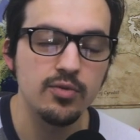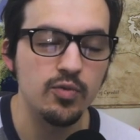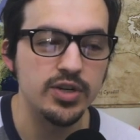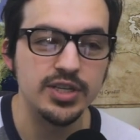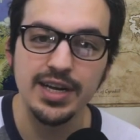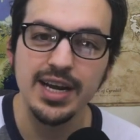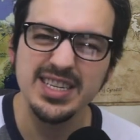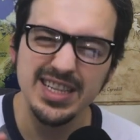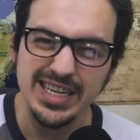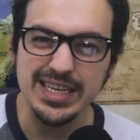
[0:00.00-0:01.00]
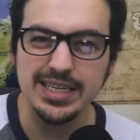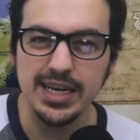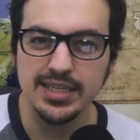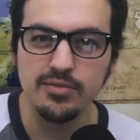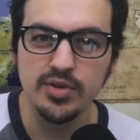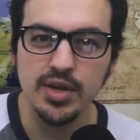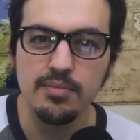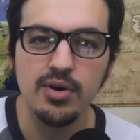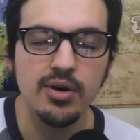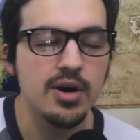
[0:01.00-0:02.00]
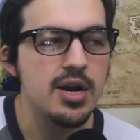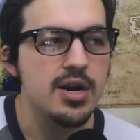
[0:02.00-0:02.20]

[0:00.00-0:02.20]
which is a nice clean decimal number.